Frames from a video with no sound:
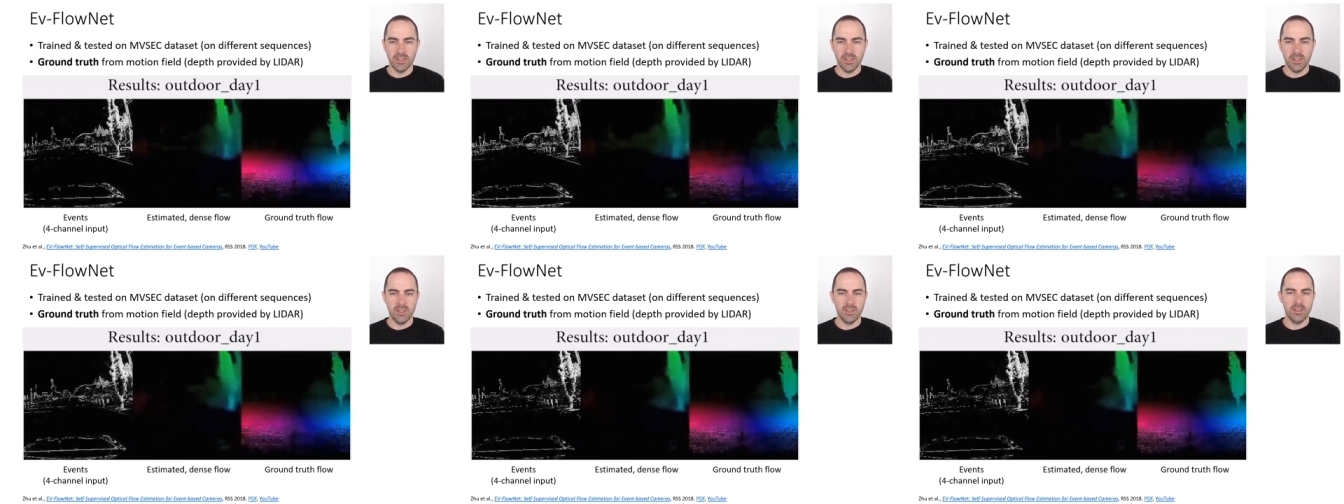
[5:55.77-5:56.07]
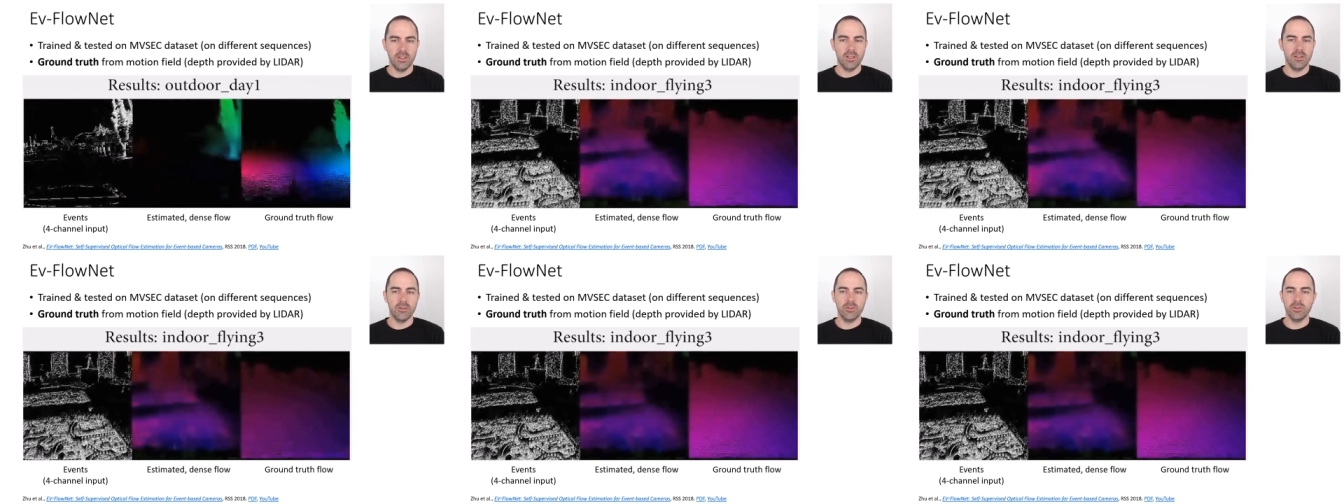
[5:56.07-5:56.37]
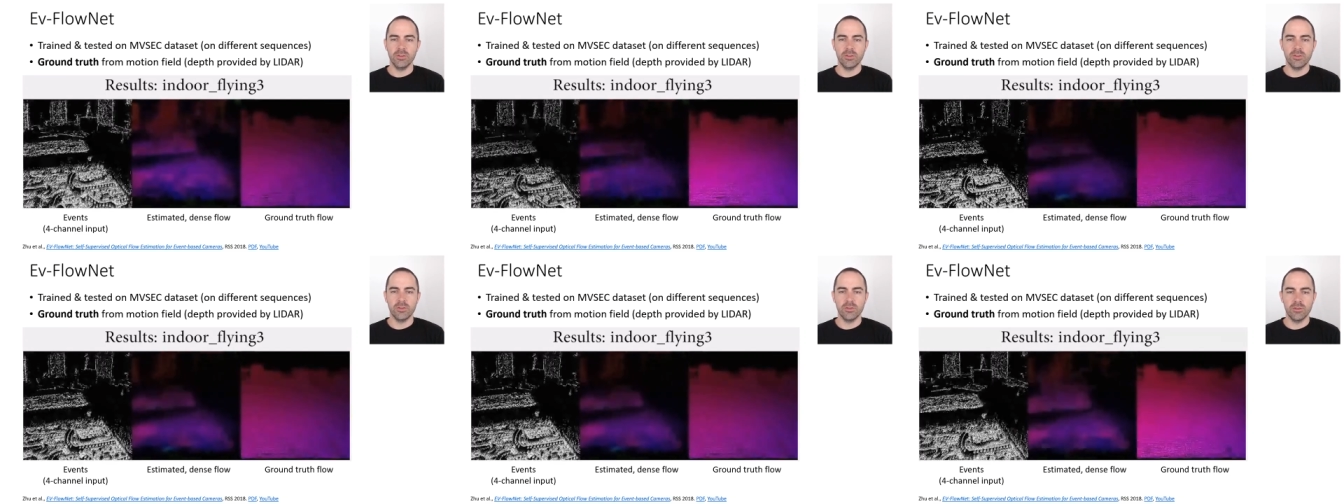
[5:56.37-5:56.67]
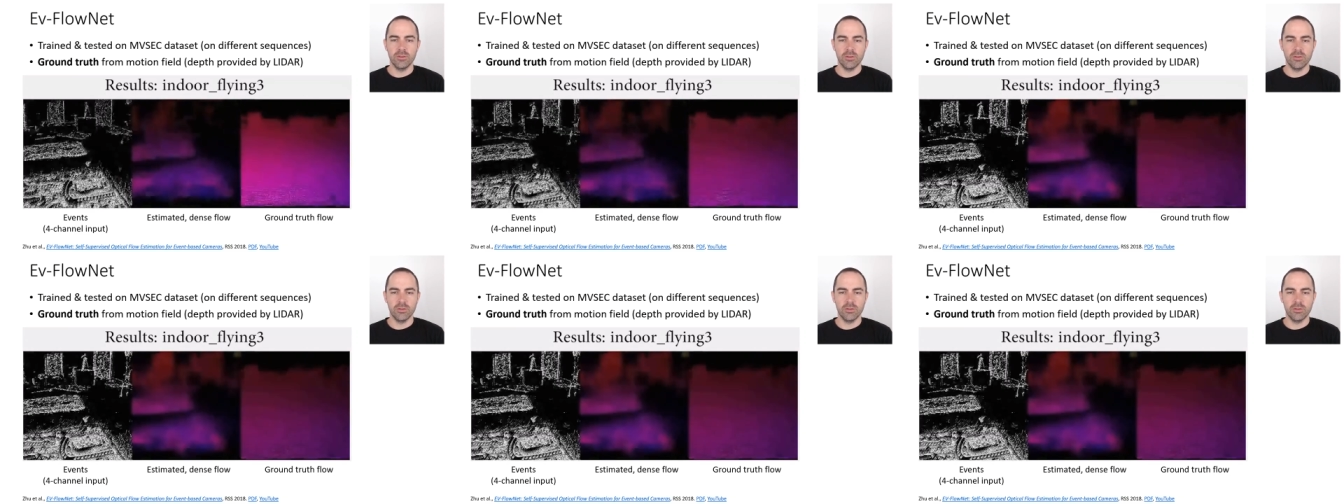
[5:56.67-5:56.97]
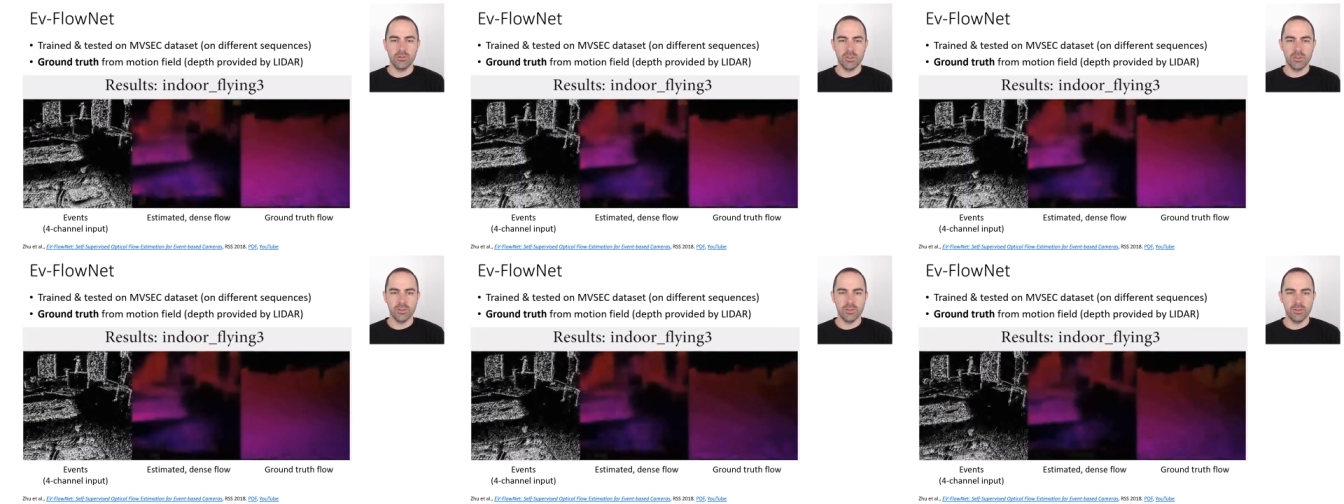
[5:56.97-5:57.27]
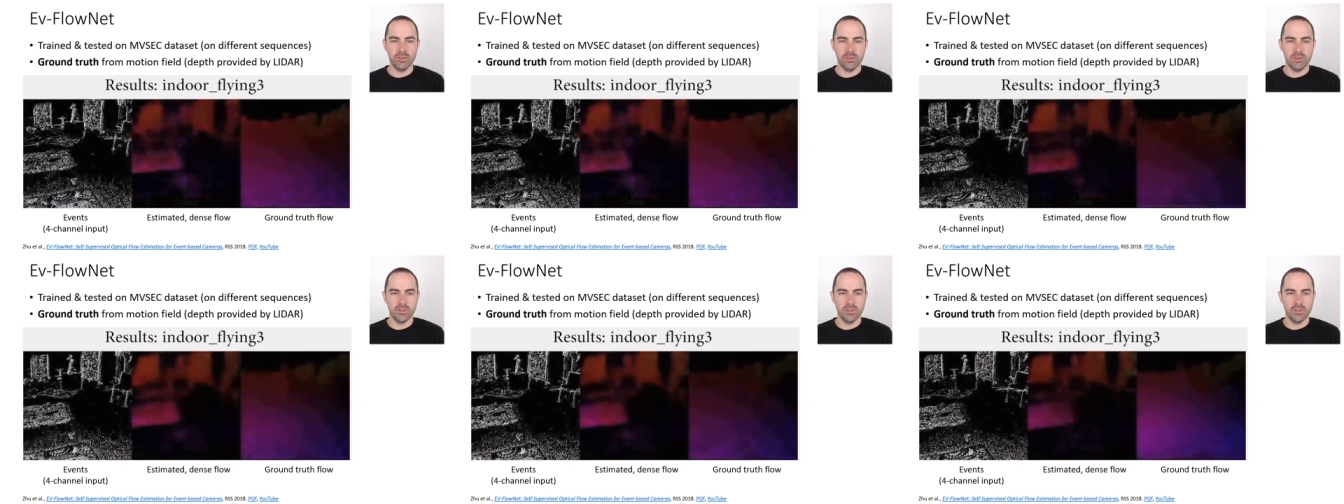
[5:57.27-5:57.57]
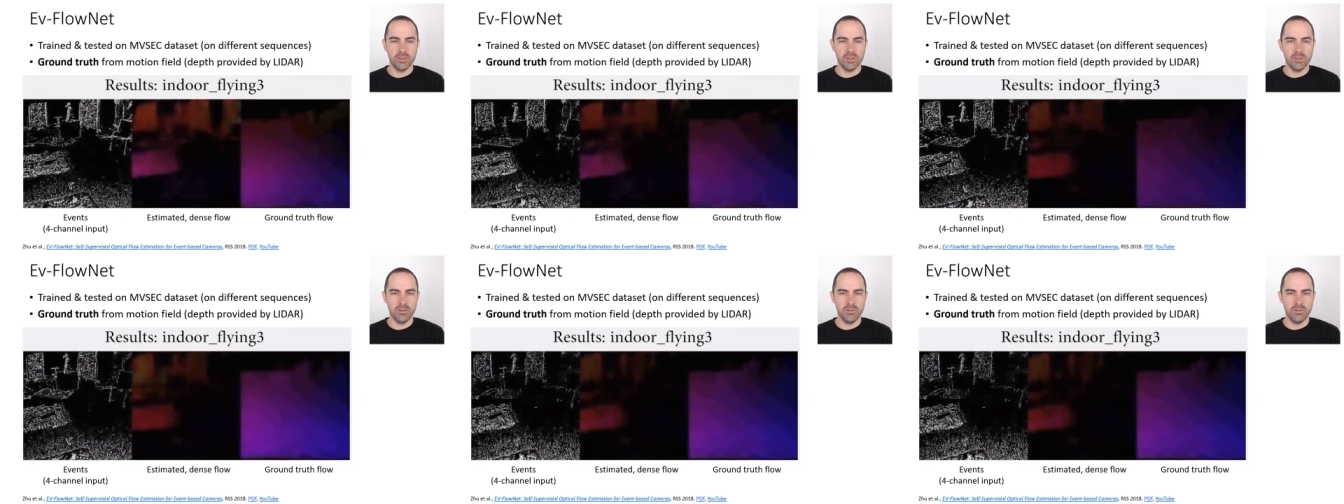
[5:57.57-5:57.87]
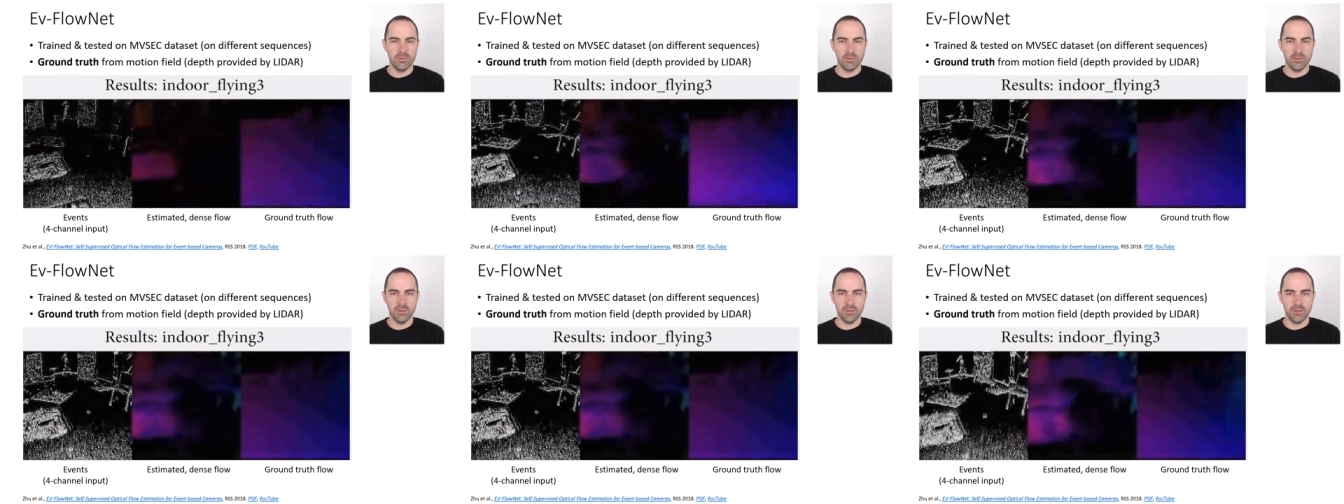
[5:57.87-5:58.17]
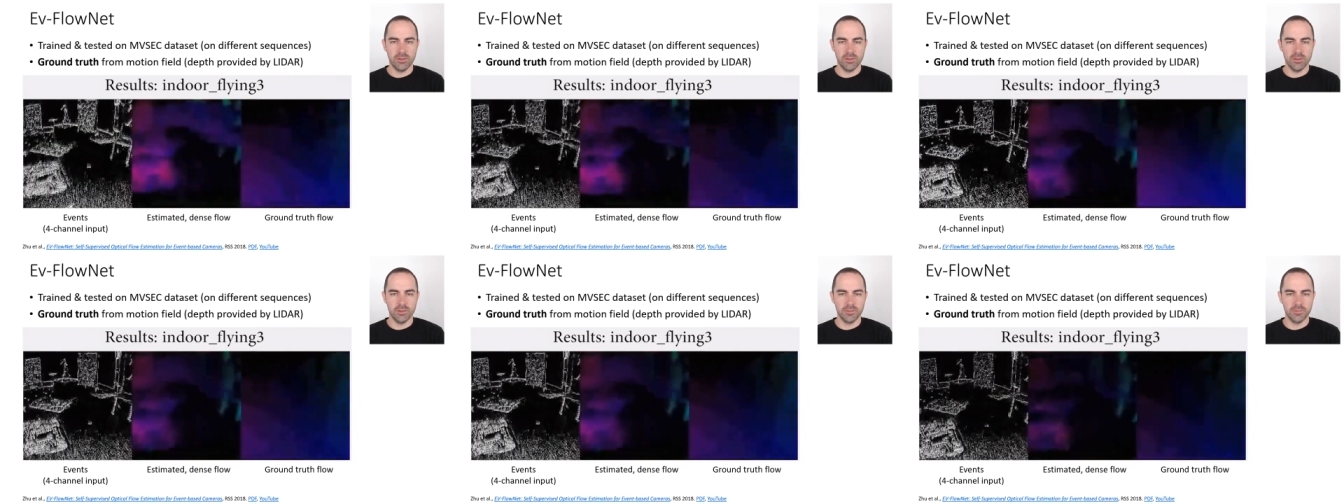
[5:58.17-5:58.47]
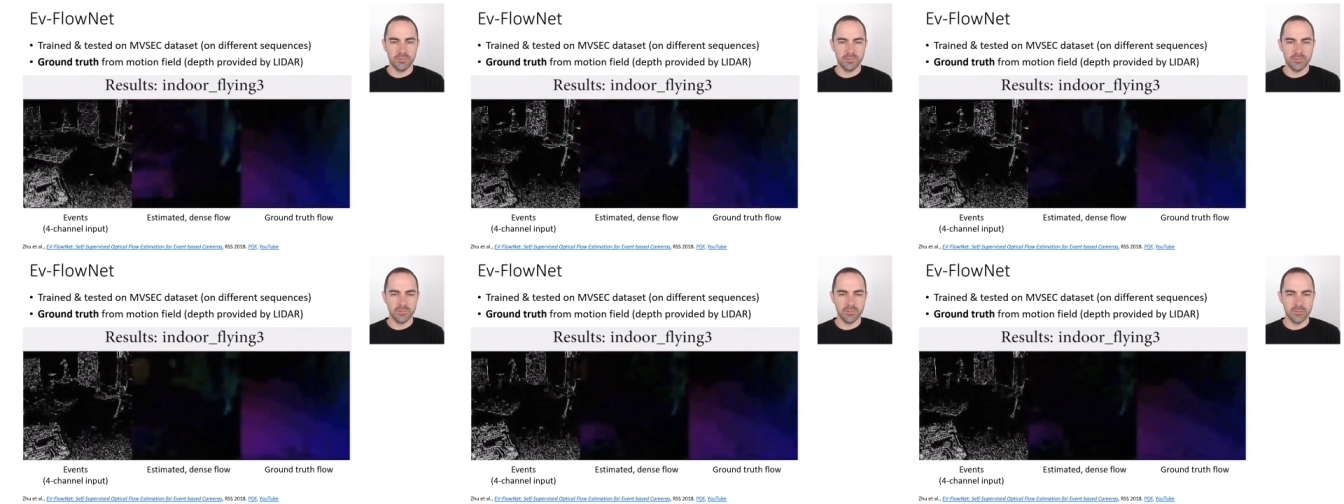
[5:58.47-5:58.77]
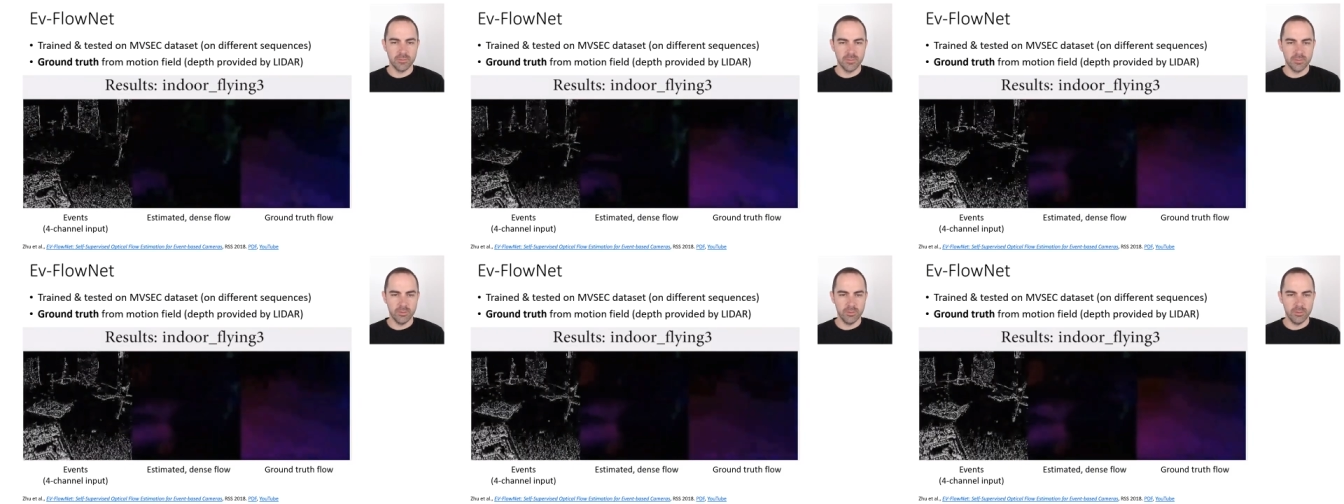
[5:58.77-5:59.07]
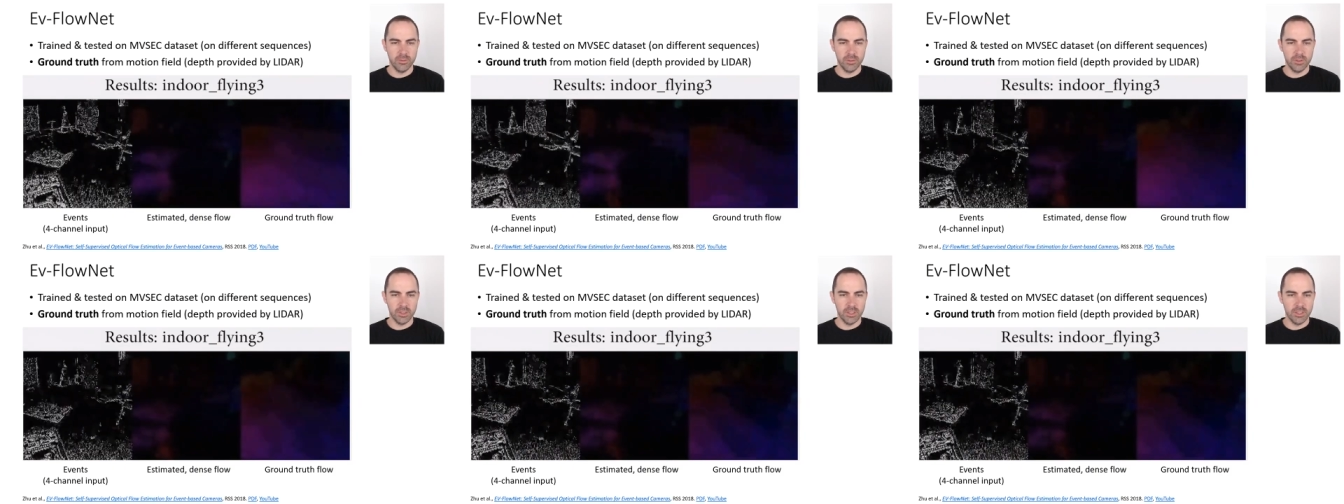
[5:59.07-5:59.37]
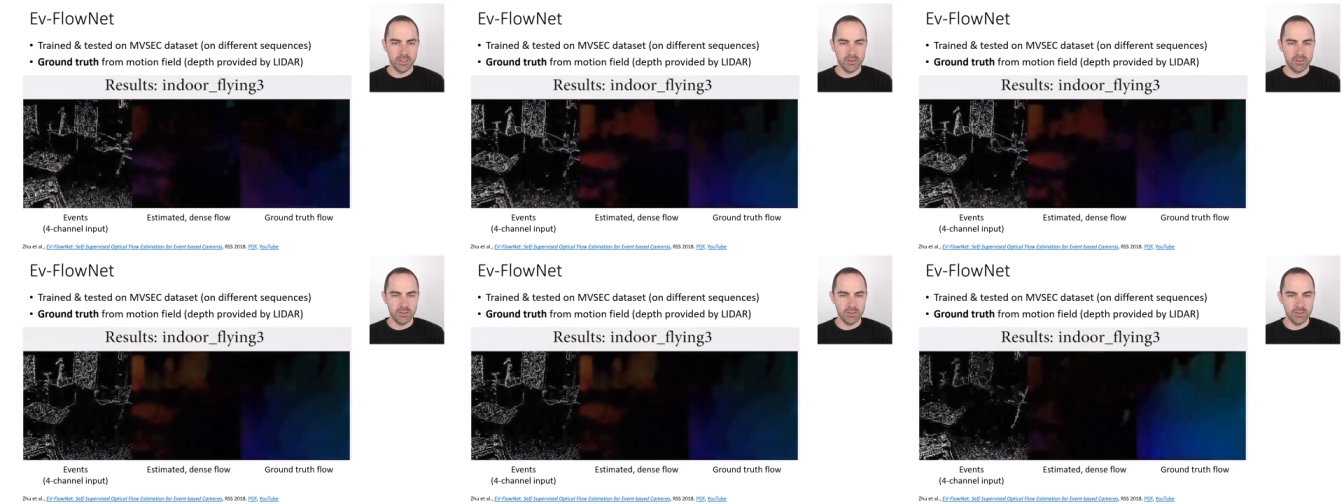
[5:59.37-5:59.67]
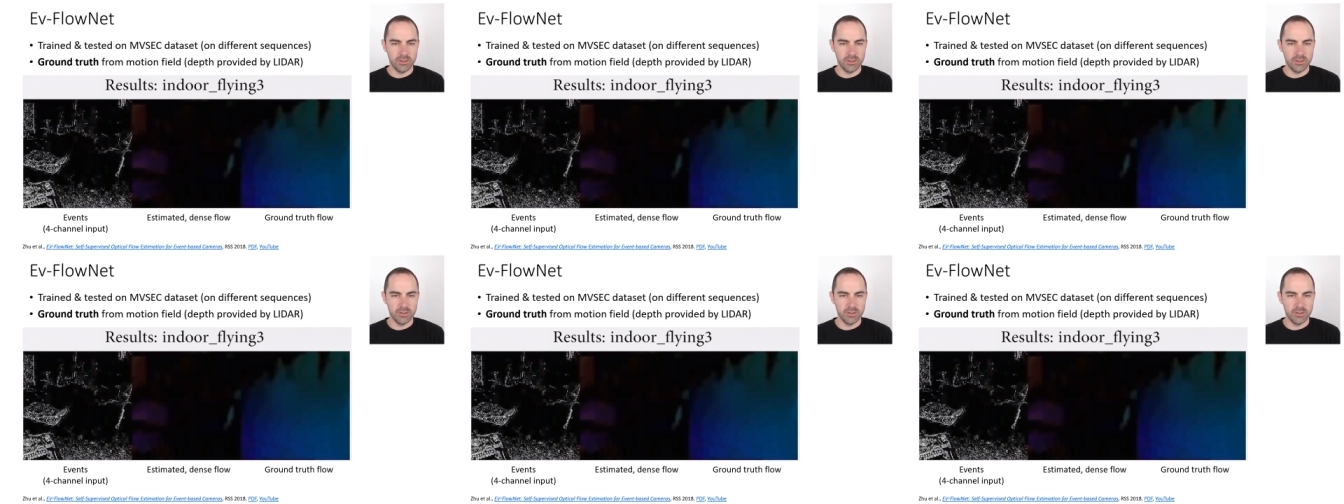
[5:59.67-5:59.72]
And there are also results for, um, for night.